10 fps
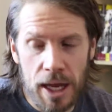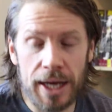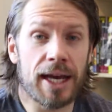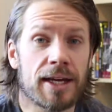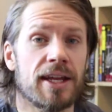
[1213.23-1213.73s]

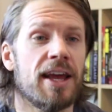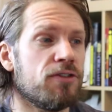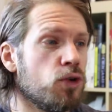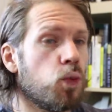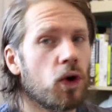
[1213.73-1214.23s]
Again,
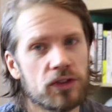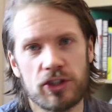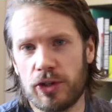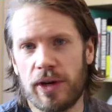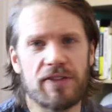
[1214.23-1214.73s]
if you want
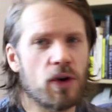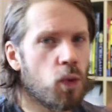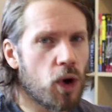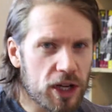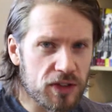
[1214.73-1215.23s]
to do it, if
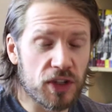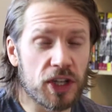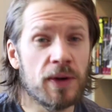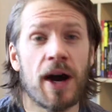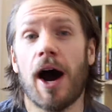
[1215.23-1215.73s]
it works for
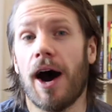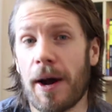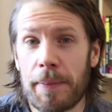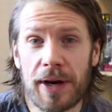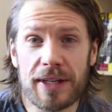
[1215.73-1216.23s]
you,
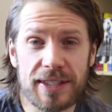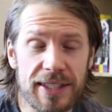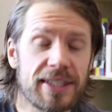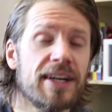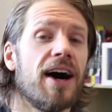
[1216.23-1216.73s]

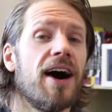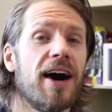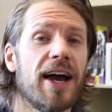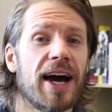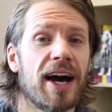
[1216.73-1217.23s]

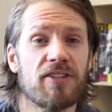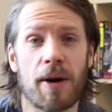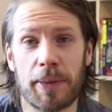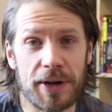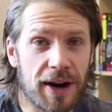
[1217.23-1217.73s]
I have
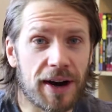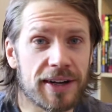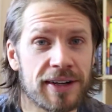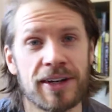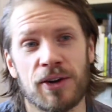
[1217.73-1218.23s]
a
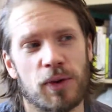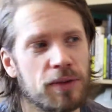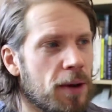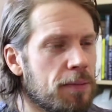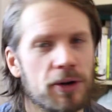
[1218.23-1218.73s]
banana
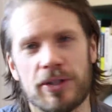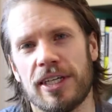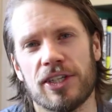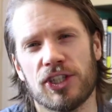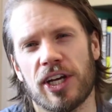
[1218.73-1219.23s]
with my
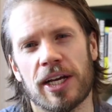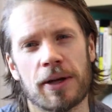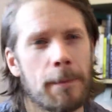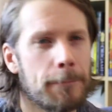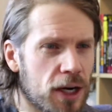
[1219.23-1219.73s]
protein
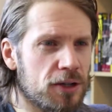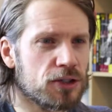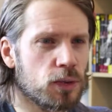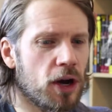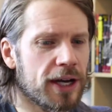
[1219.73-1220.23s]
shake
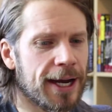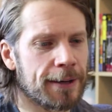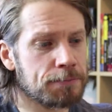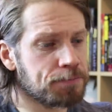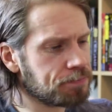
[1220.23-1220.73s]

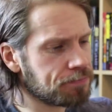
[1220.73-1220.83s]
post-workout